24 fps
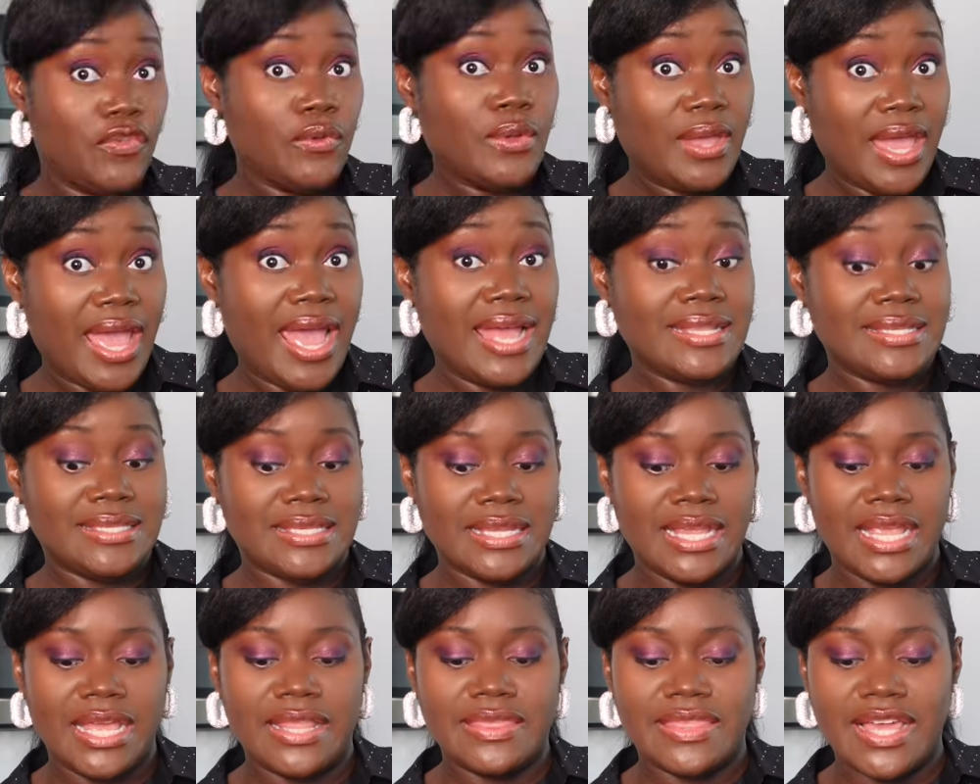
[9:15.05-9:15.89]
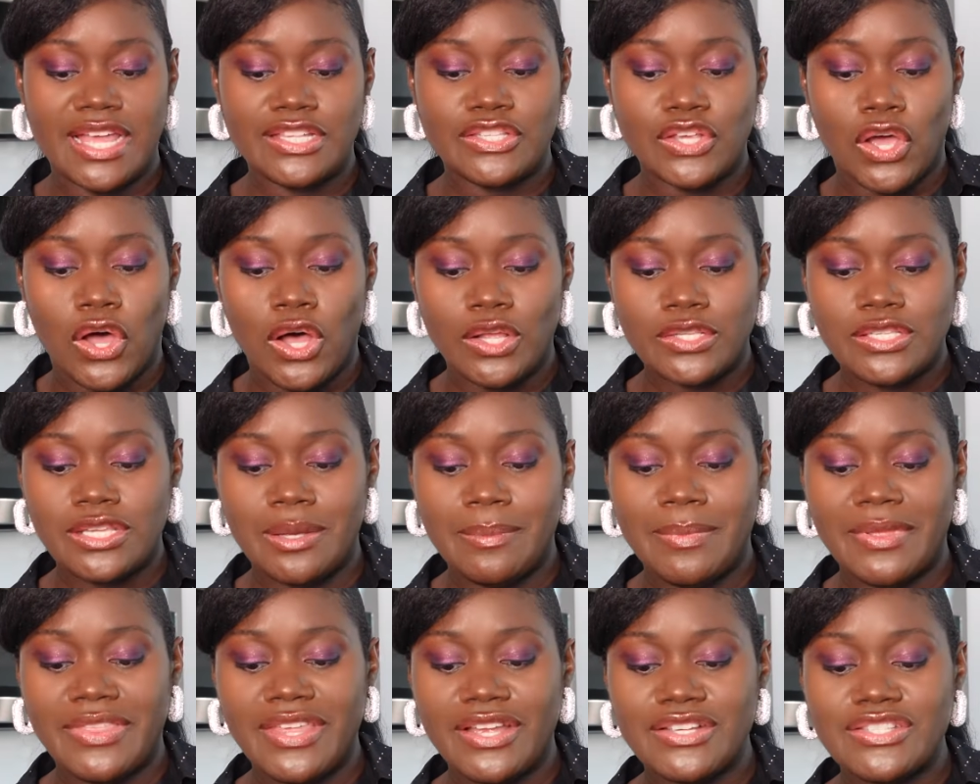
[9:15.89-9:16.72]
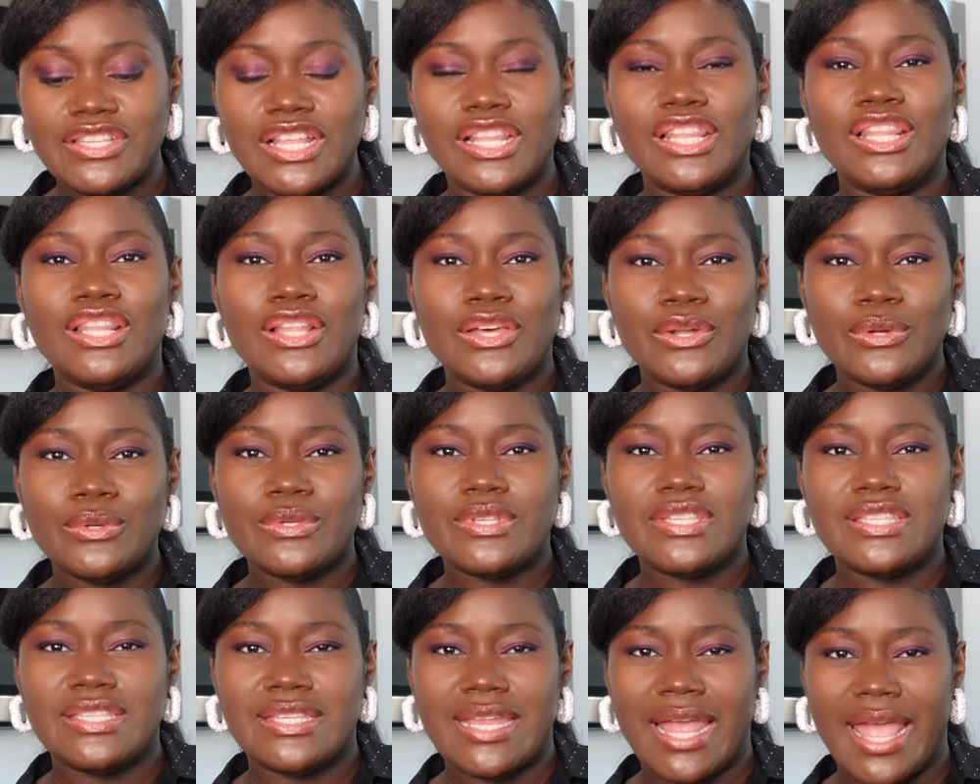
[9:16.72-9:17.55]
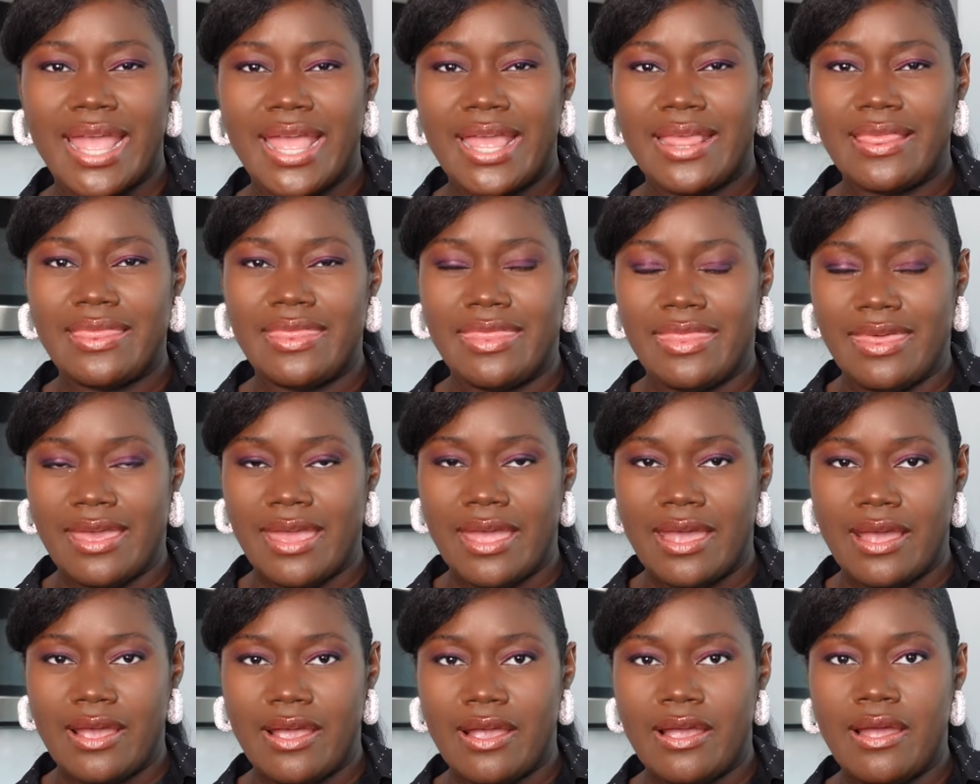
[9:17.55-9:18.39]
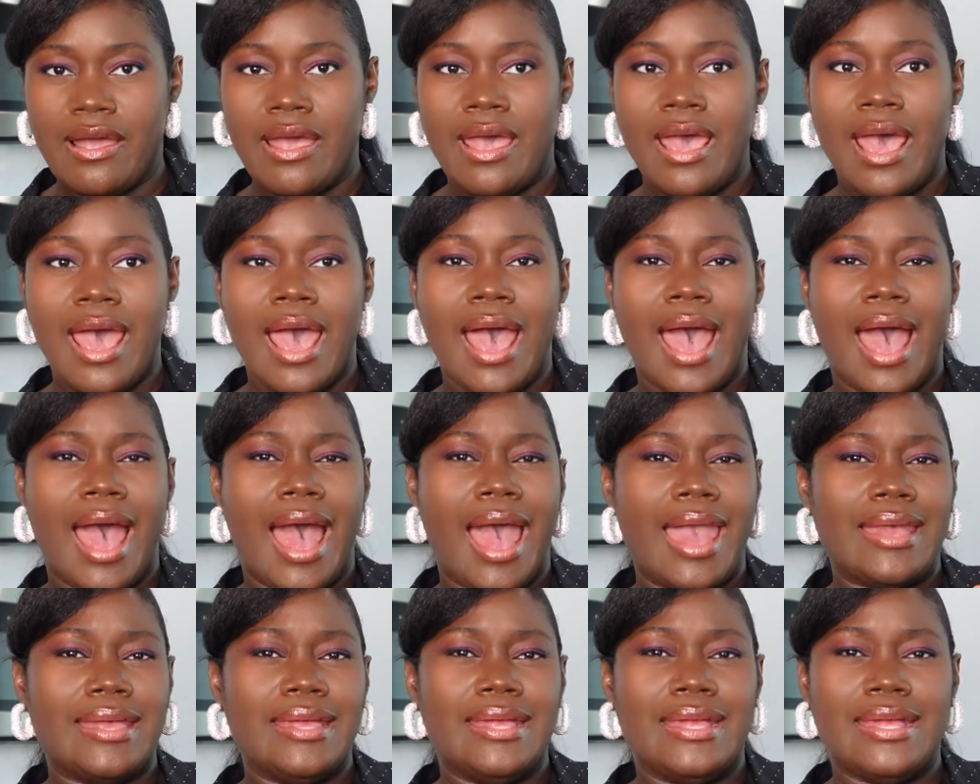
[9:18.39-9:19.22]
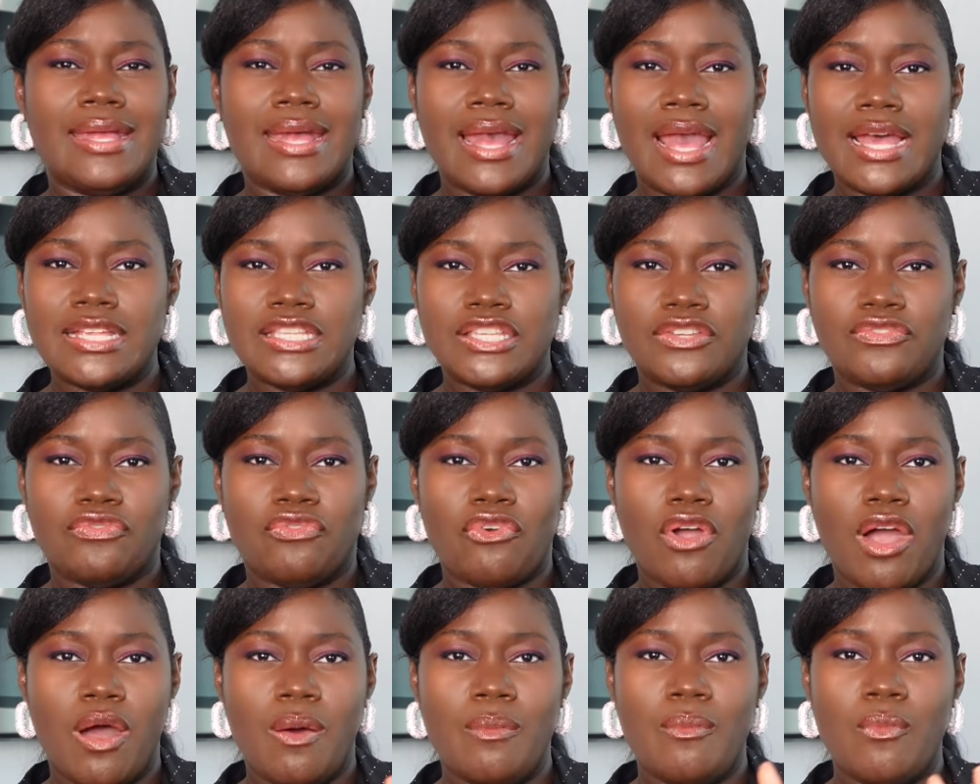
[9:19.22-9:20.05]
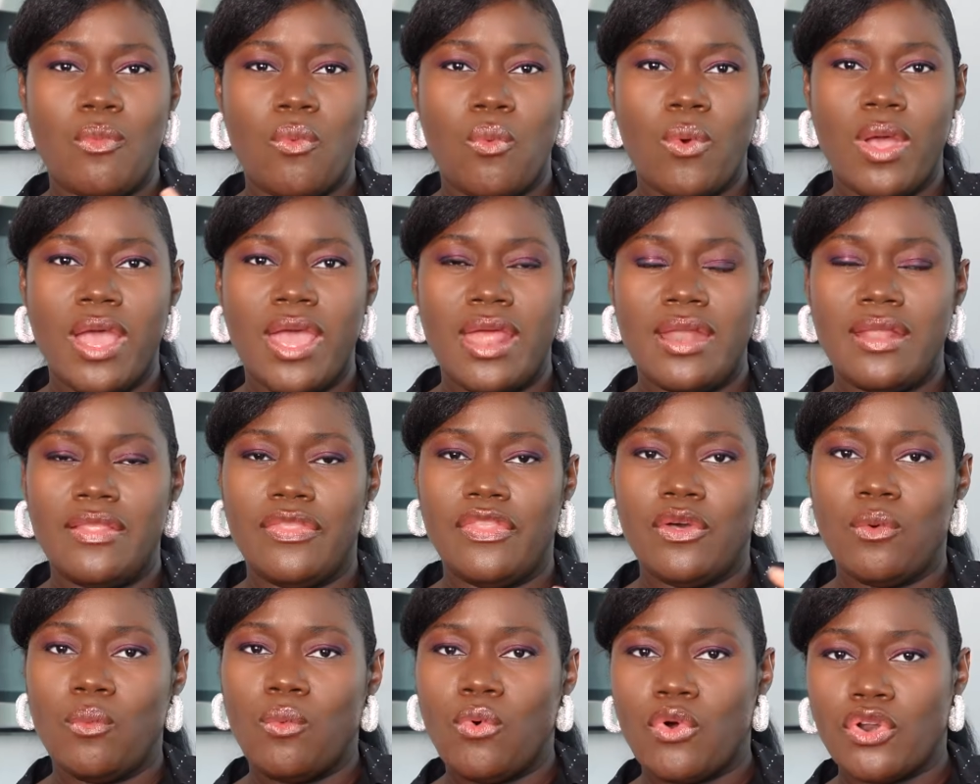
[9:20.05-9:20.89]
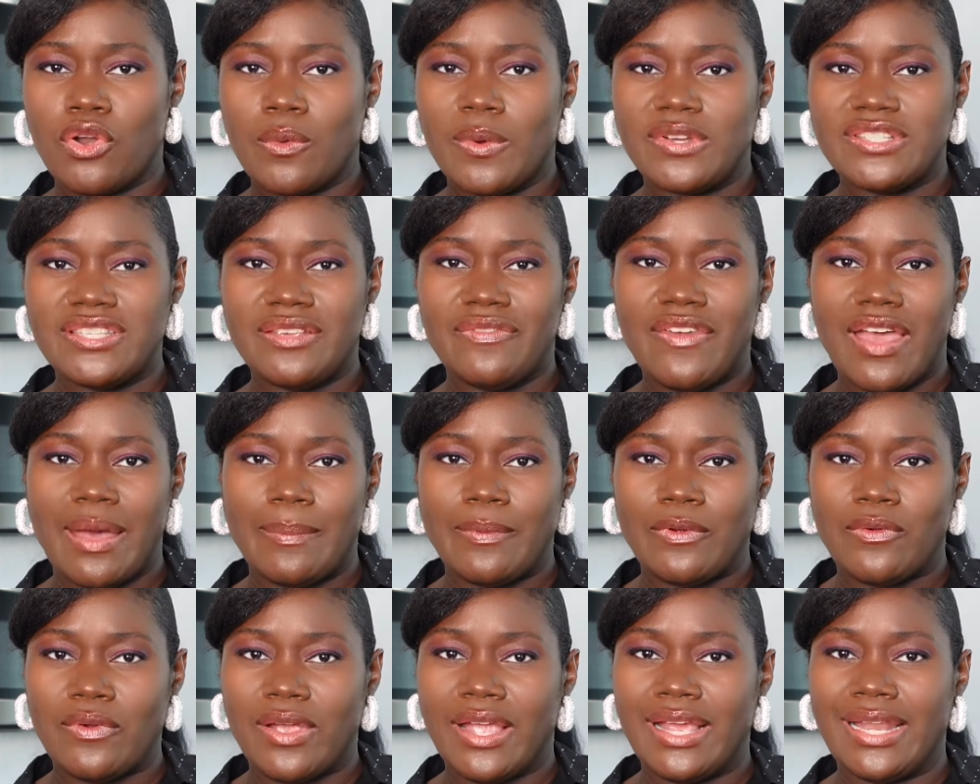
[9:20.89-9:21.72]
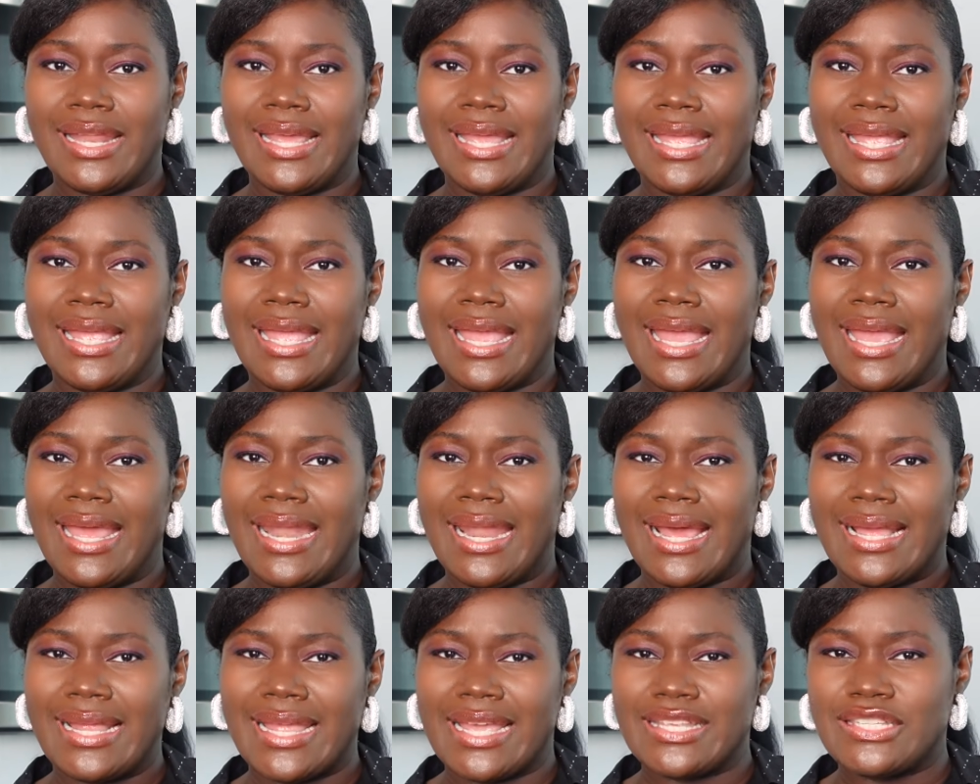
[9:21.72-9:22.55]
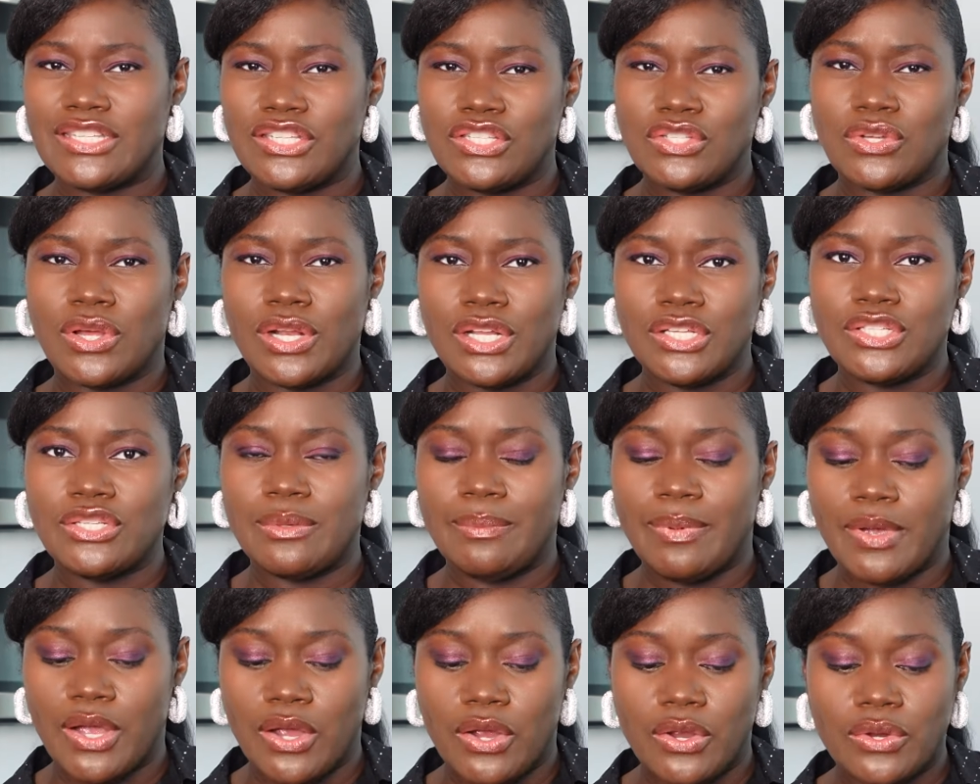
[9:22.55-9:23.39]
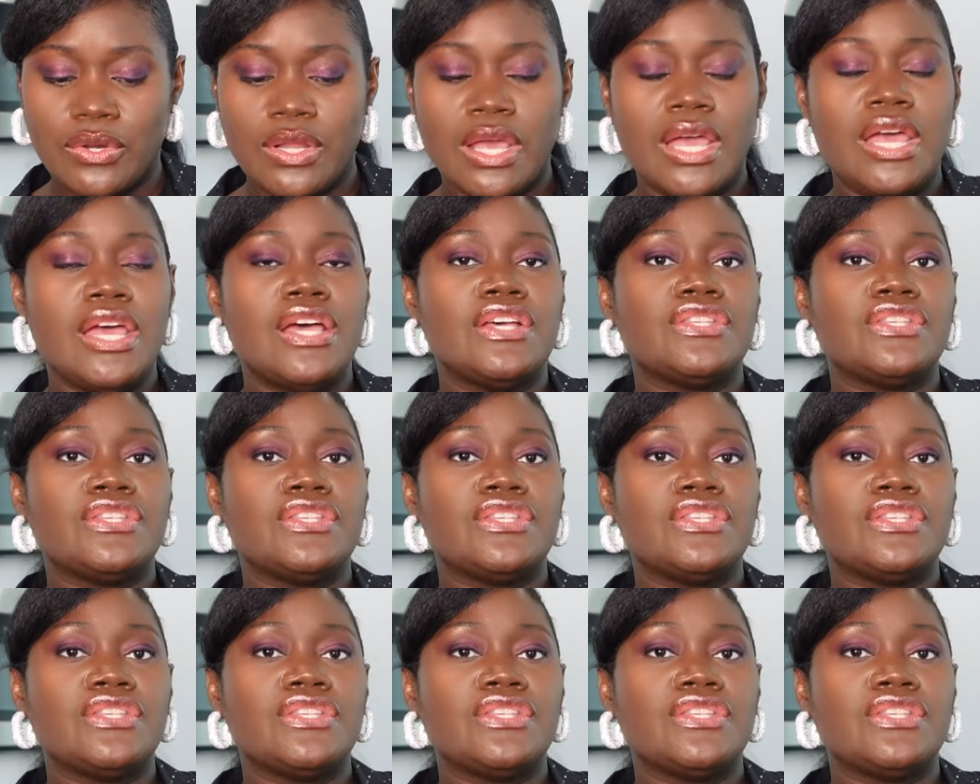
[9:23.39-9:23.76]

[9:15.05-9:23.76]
you can see it, that's awesome, but there's a little stain there, I guess from when the water was evaporating and I guess it started to burn.